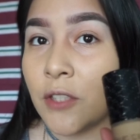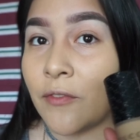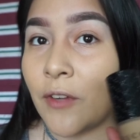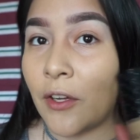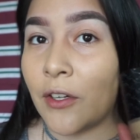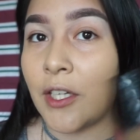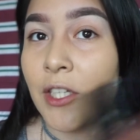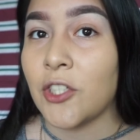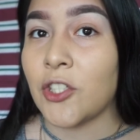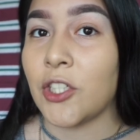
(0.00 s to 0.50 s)

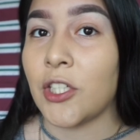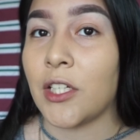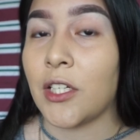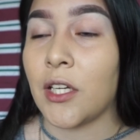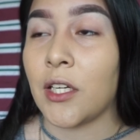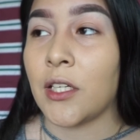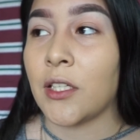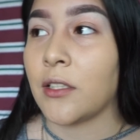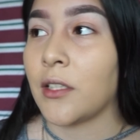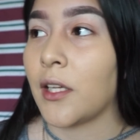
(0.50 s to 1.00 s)
foundation,
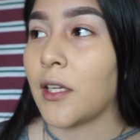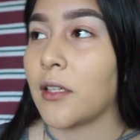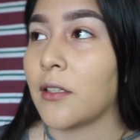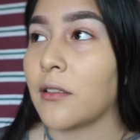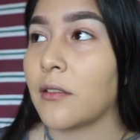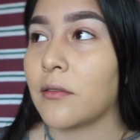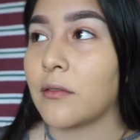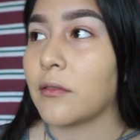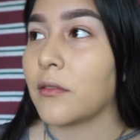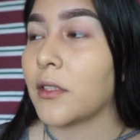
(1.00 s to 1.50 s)
and
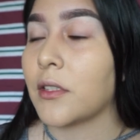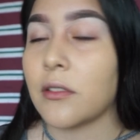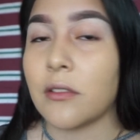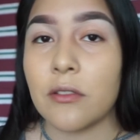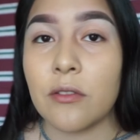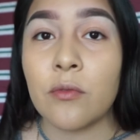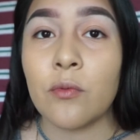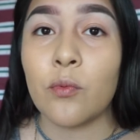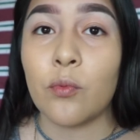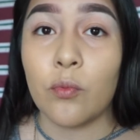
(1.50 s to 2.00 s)

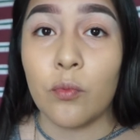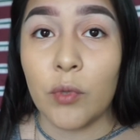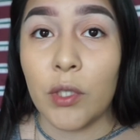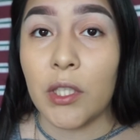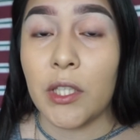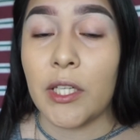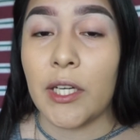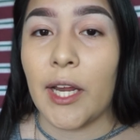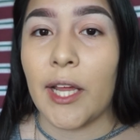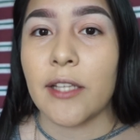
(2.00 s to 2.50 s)
it's
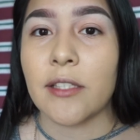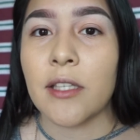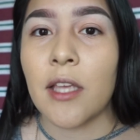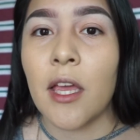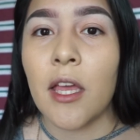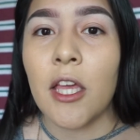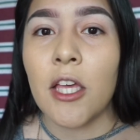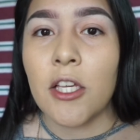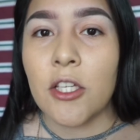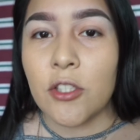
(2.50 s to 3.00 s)
really nice.
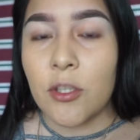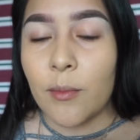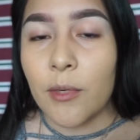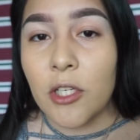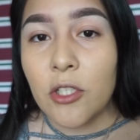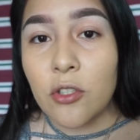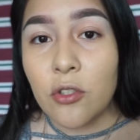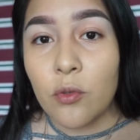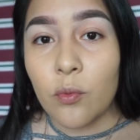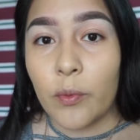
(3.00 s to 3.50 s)
So I'm gonna
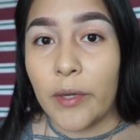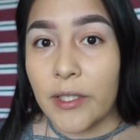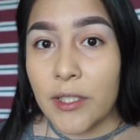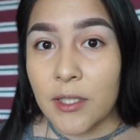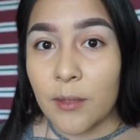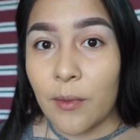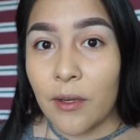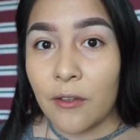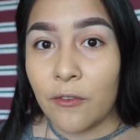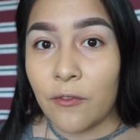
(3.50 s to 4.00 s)
do the rest
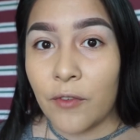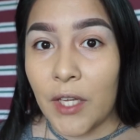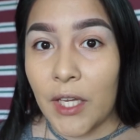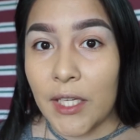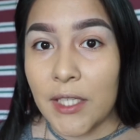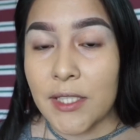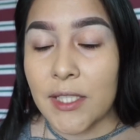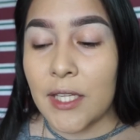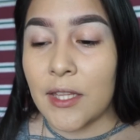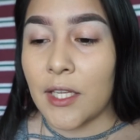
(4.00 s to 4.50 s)
of my
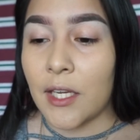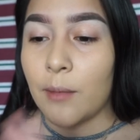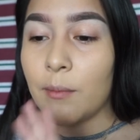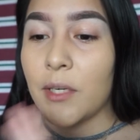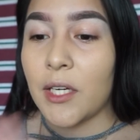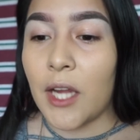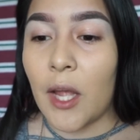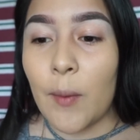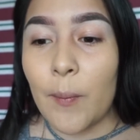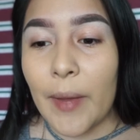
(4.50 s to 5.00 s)
face, and then I'm
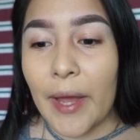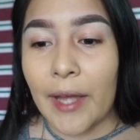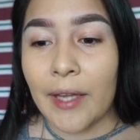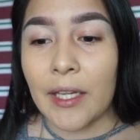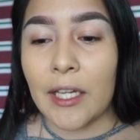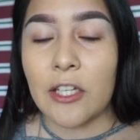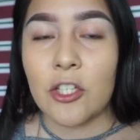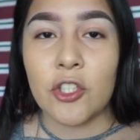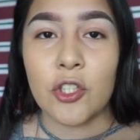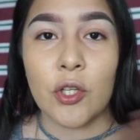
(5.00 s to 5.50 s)
gonna come back
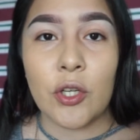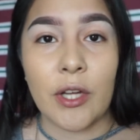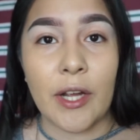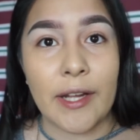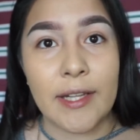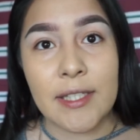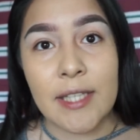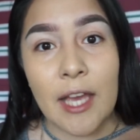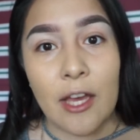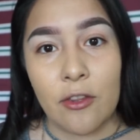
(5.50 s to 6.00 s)
and show you
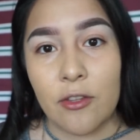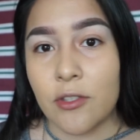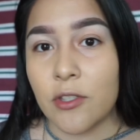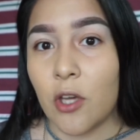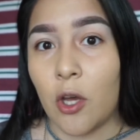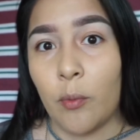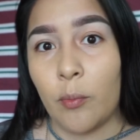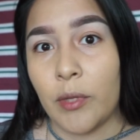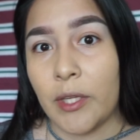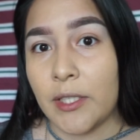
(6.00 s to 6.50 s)
guys how this
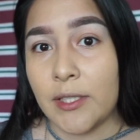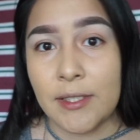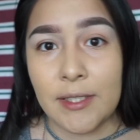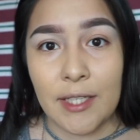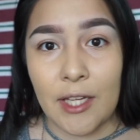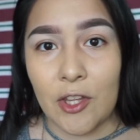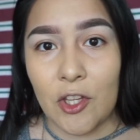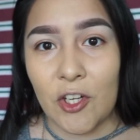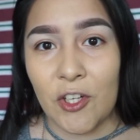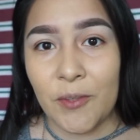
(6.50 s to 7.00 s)
all plays
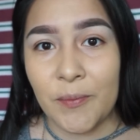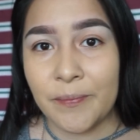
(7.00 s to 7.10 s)
together.